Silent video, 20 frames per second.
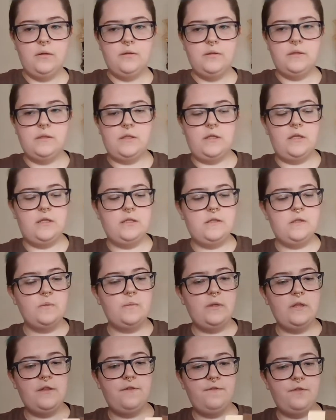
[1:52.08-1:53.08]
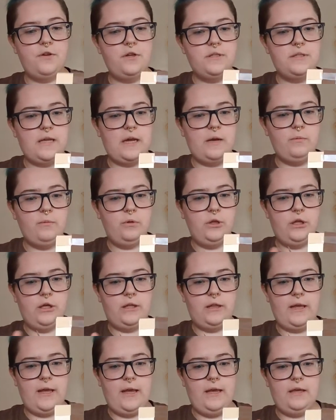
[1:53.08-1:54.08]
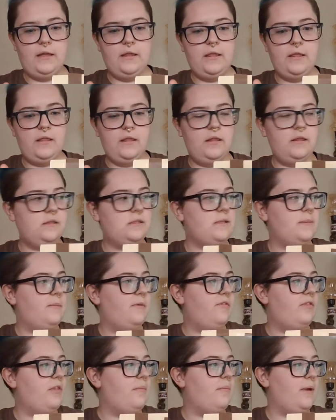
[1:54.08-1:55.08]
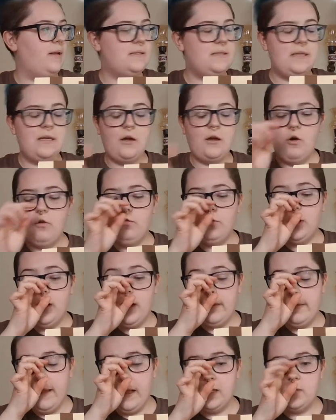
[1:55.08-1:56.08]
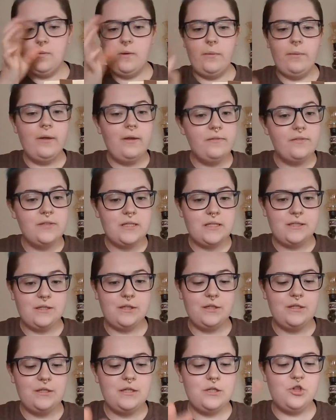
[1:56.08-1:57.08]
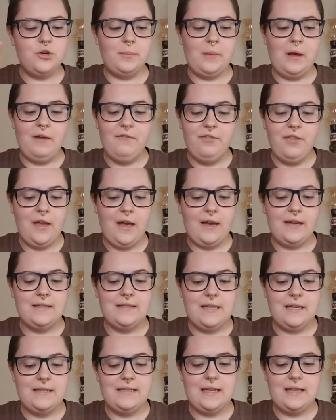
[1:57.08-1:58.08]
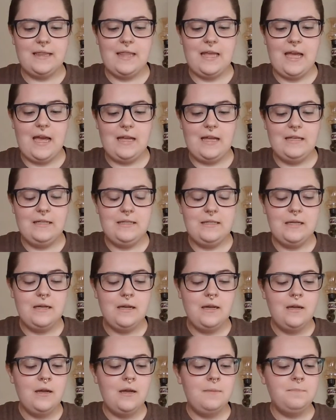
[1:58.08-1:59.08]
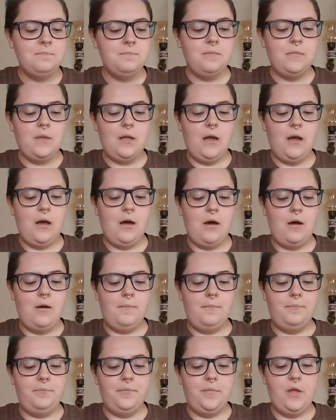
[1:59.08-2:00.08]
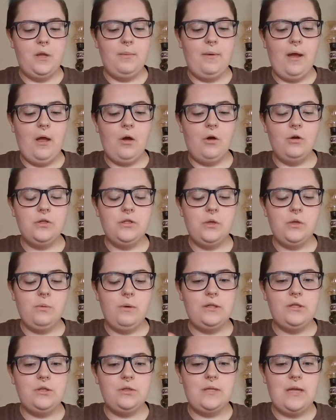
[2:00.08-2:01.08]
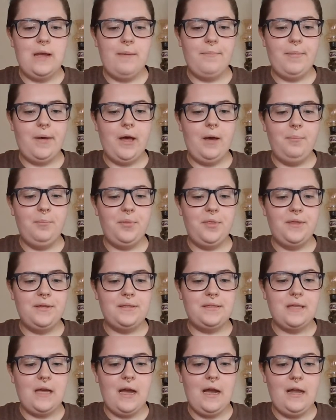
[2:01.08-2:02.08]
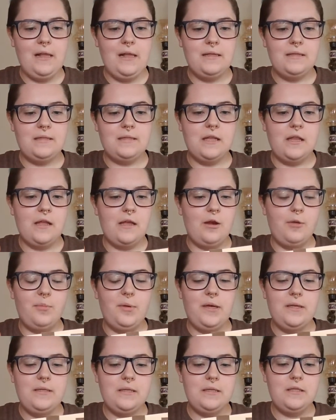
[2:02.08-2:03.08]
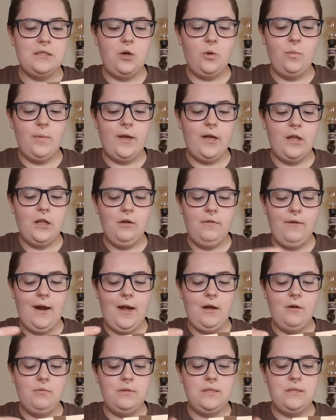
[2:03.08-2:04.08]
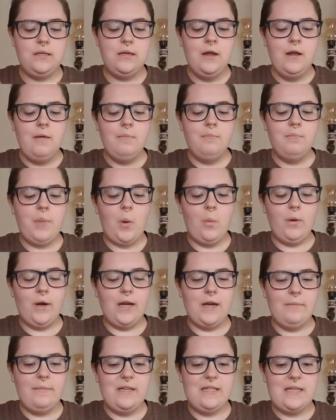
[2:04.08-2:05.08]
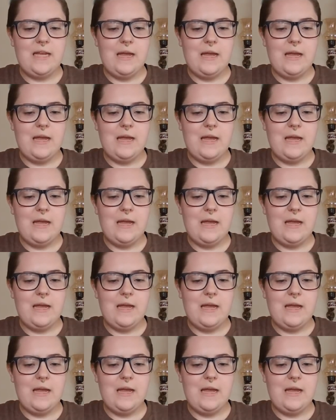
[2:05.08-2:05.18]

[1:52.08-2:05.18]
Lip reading: So this is what the first side will look like. Some of them might stick over, and that's why we have scissors to trim off the excess at the end. You might also want to tape up the sides so that your pieces don't wiggle around, but we're going to be